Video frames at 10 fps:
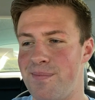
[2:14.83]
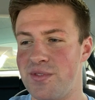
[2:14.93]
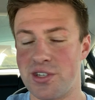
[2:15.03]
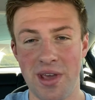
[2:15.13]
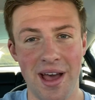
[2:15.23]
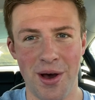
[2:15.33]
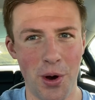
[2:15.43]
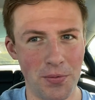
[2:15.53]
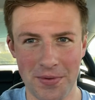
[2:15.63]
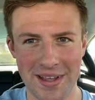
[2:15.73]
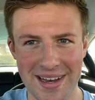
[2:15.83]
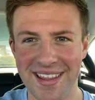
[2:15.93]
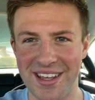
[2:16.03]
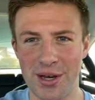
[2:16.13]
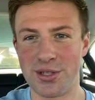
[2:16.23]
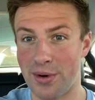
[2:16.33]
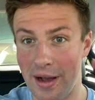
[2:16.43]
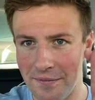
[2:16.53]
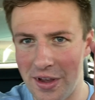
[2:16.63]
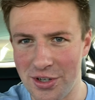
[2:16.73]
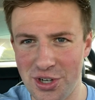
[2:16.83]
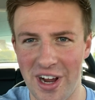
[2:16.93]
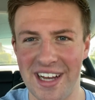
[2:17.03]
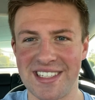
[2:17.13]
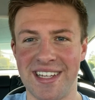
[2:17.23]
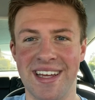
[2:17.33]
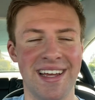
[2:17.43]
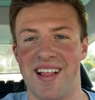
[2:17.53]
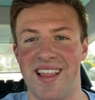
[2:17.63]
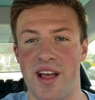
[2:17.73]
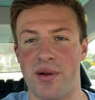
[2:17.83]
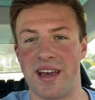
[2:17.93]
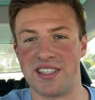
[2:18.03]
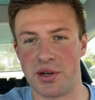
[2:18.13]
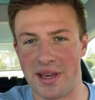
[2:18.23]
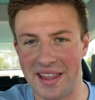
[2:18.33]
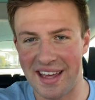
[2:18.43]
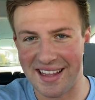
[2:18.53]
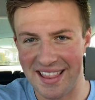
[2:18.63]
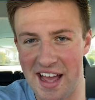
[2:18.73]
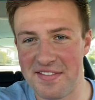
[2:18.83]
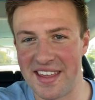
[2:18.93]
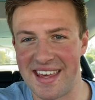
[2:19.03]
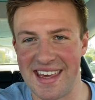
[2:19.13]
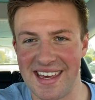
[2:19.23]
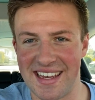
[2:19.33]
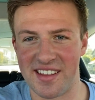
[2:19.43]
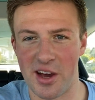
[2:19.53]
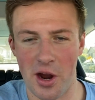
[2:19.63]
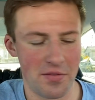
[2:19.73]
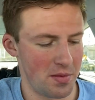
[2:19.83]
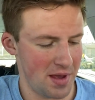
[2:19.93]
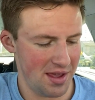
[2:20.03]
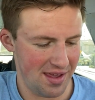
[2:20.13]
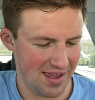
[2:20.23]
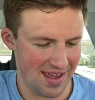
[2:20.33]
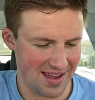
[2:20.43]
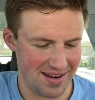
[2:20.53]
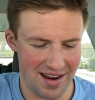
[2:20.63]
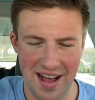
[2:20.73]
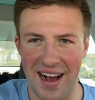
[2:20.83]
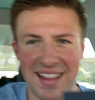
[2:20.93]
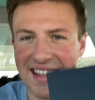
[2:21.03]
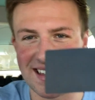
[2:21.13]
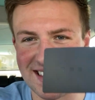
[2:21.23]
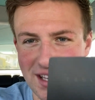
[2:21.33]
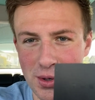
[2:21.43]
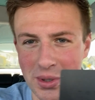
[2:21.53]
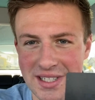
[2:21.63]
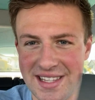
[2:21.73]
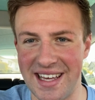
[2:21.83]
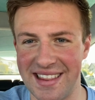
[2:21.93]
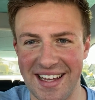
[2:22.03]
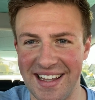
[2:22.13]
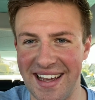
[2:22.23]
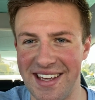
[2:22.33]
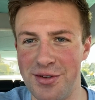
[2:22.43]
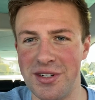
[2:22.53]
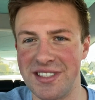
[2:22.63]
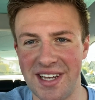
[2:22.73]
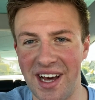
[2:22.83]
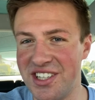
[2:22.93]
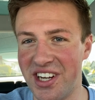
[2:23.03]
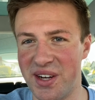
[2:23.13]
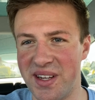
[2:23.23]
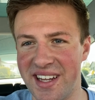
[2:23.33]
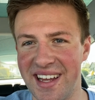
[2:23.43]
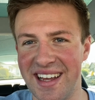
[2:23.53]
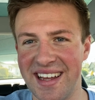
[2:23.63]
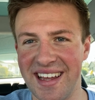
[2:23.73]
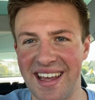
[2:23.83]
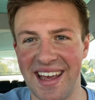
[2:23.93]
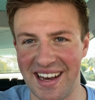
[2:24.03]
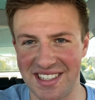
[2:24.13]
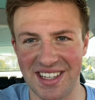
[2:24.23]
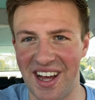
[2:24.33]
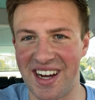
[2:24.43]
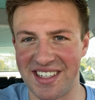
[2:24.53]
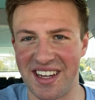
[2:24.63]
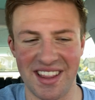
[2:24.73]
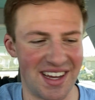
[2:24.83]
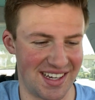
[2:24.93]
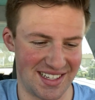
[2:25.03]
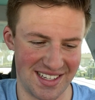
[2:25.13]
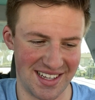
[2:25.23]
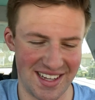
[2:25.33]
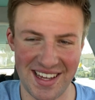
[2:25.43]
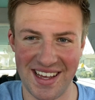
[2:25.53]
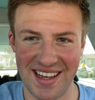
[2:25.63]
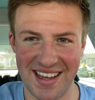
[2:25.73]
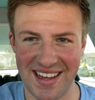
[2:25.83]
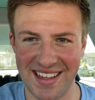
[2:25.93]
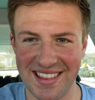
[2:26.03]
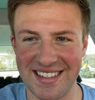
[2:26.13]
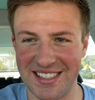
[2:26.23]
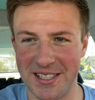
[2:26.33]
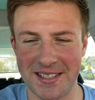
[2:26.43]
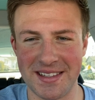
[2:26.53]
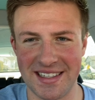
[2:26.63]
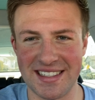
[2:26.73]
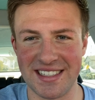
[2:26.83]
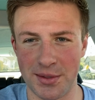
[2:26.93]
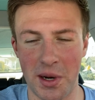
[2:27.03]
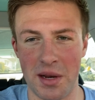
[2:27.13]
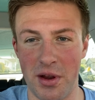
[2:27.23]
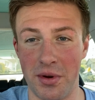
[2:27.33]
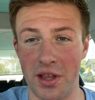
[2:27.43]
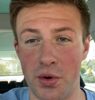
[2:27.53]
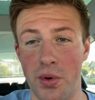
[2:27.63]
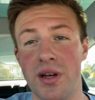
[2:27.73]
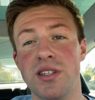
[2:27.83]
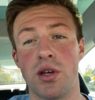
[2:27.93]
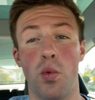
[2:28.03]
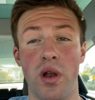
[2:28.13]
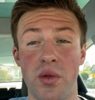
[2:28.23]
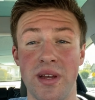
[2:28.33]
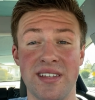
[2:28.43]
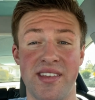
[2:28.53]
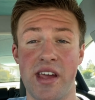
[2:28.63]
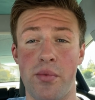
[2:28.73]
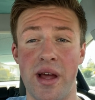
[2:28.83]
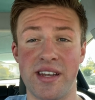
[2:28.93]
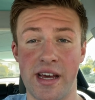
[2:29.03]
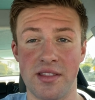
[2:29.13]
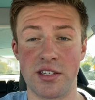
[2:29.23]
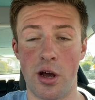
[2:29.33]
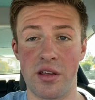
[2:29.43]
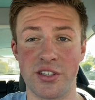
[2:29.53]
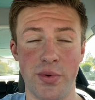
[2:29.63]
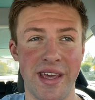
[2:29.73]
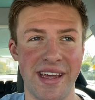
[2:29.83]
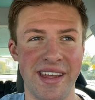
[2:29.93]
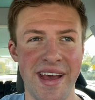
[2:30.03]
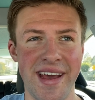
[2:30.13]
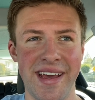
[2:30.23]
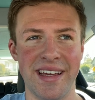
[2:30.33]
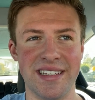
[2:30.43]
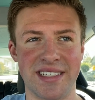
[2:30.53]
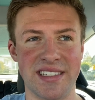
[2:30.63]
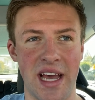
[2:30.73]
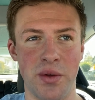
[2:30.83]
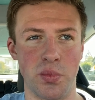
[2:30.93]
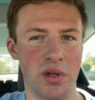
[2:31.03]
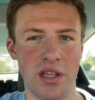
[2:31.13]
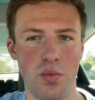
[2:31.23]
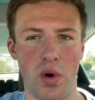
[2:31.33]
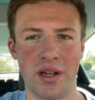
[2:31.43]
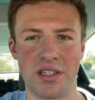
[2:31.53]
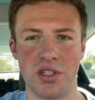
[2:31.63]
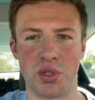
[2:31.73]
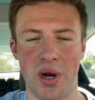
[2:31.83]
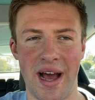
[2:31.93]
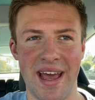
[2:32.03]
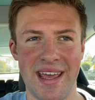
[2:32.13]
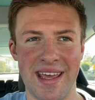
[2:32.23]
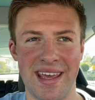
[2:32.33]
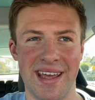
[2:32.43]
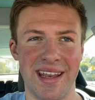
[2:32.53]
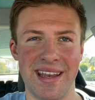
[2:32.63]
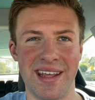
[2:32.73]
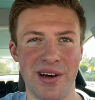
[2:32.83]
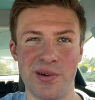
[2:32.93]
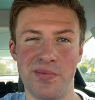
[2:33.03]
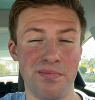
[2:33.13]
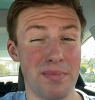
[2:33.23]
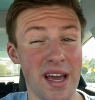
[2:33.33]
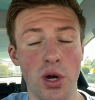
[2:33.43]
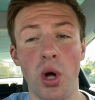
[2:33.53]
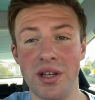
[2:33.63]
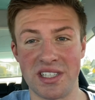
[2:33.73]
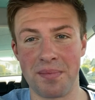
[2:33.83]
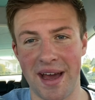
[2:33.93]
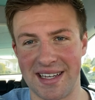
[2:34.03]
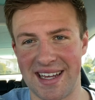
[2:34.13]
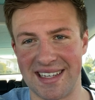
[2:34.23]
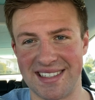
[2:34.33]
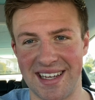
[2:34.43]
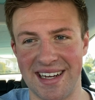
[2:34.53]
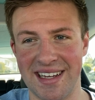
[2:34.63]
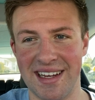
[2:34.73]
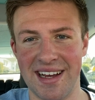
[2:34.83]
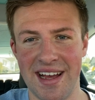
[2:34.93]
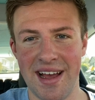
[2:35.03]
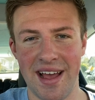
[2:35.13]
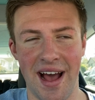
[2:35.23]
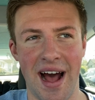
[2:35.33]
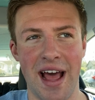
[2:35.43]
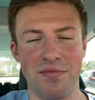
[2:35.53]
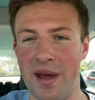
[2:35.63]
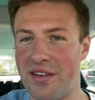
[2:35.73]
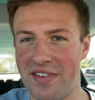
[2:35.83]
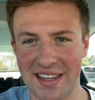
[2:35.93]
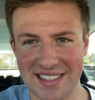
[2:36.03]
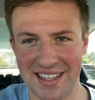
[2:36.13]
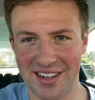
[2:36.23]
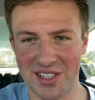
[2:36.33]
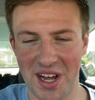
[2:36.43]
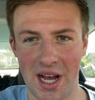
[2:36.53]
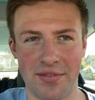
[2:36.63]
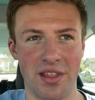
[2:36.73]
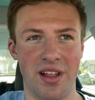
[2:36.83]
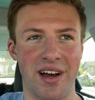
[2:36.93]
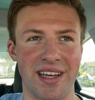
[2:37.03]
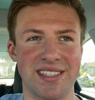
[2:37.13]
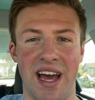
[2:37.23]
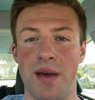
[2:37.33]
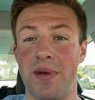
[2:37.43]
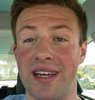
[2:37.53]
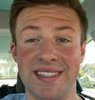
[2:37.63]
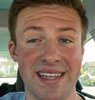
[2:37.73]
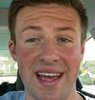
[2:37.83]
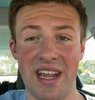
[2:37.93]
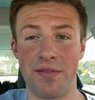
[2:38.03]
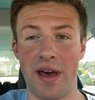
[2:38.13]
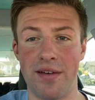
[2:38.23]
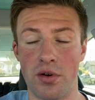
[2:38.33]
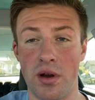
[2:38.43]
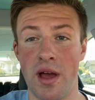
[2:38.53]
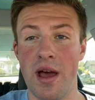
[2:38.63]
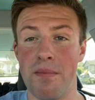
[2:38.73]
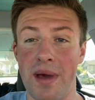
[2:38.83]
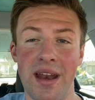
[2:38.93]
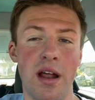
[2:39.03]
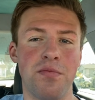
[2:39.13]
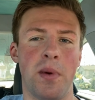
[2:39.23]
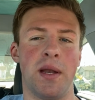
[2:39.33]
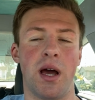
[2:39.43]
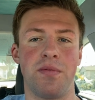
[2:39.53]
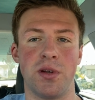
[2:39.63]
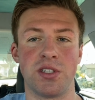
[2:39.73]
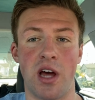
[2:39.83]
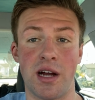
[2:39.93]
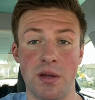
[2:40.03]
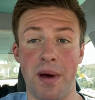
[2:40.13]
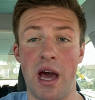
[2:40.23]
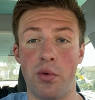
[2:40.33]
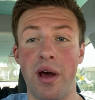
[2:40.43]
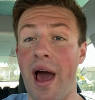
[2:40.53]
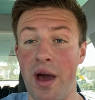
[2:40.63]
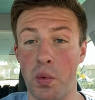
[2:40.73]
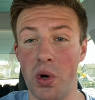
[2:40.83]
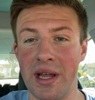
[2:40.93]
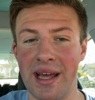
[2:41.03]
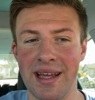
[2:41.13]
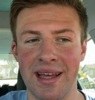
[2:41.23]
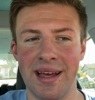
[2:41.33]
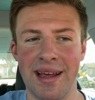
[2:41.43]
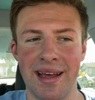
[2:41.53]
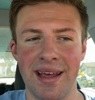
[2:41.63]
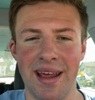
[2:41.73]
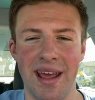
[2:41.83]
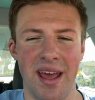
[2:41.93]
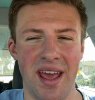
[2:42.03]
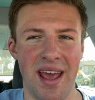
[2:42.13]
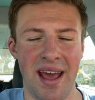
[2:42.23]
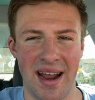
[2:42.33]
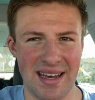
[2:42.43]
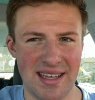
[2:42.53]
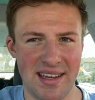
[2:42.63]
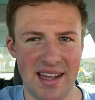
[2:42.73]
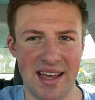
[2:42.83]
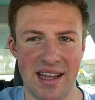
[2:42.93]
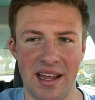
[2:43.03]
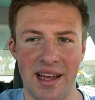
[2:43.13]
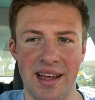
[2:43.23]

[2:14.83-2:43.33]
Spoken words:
So yeah, hopefully nothing goes wrong, fingers crossed. Okay, so he like left the key in the car for me and I think this is the coolest thing that like you just touch it and it's locked and unlocked. This is gonna be really cool. So one of the reasons I rented out this car this weekend is because I really want to try and, you know, my goal is to buy a Tesla. I've been investing in their stock for the longest time, and I said if I ever made enough money off their stock to buy one, I would. And I did.